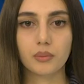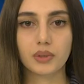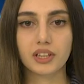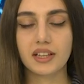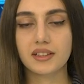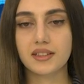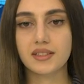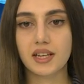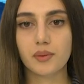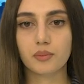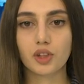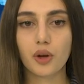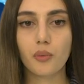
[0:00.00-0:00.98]
But at the
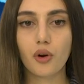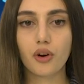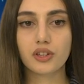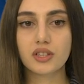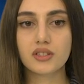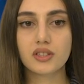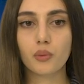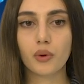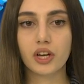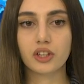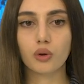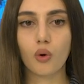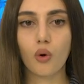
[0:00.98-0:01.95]
same time, art is the
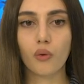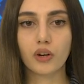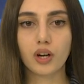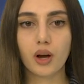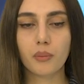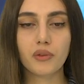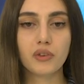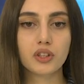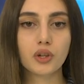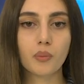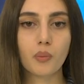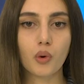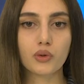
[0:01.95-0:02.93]
way to overcome even
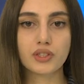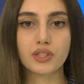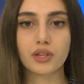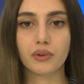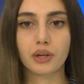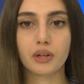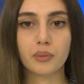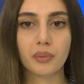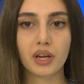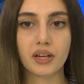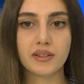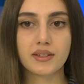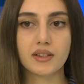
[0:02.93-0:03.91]
the most severe
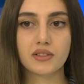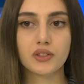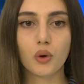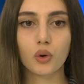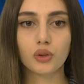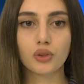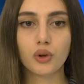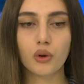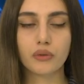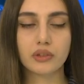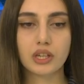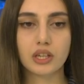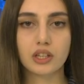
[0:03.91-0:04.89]
pain, says the author
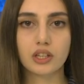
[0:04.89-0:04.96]
of the